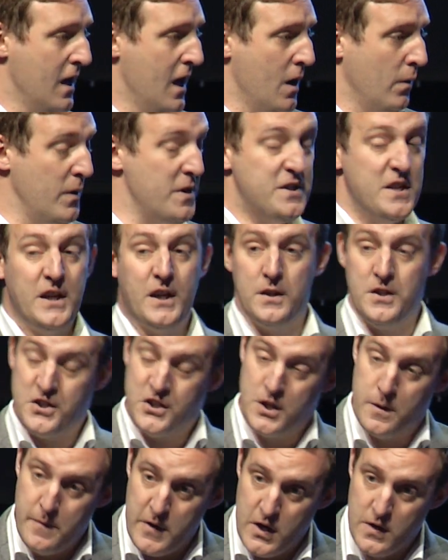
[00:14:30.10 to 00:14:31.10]
We see
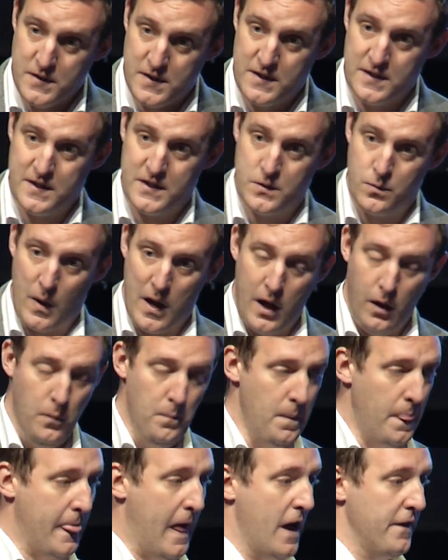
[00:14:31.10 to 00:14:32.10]
consumer uses as
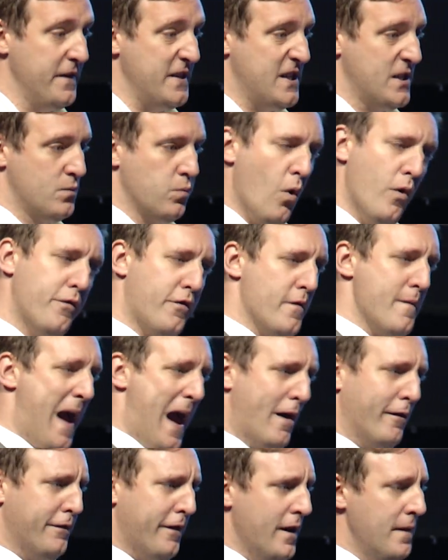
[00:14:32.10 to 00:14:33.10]
well. This is Wolfram
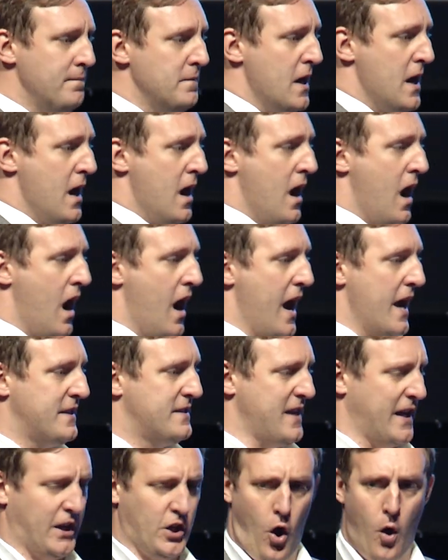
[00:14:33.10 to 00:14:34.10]
Alpha. It's
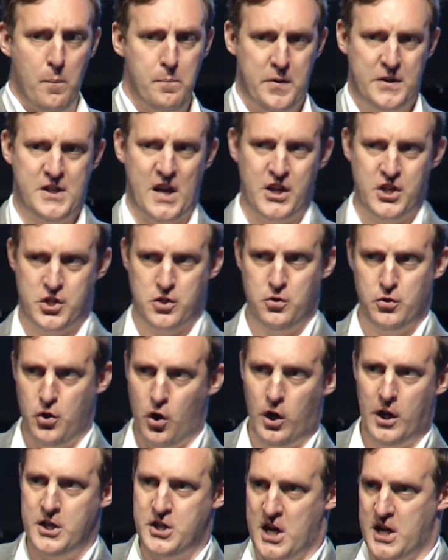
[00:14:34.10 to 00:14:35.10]
a computational
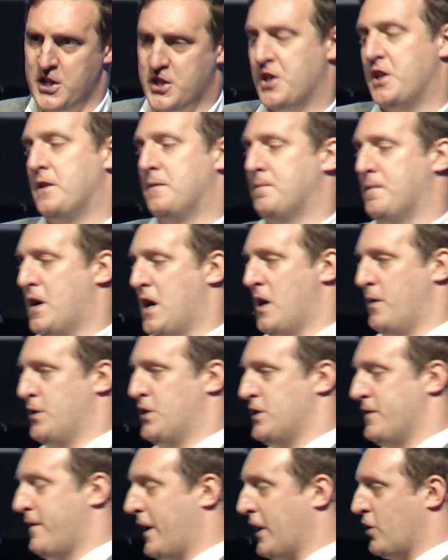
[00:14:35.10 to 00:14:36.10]
knowledge engine, which
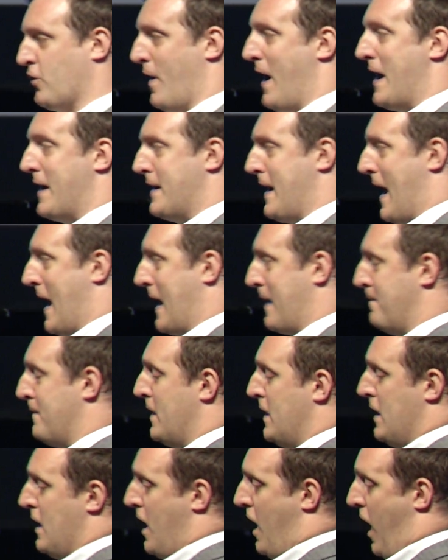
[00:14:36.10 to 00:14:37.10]
is a very grand name
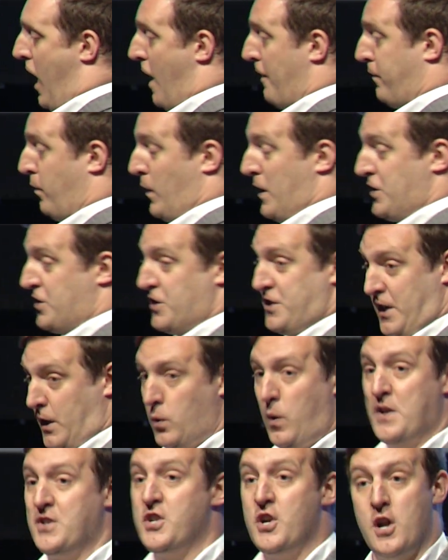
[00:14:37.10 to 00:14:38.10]
for what is just a
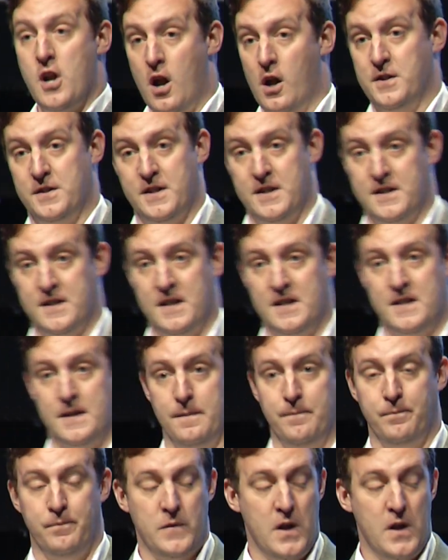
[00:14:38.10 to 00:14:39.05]
question and answer system.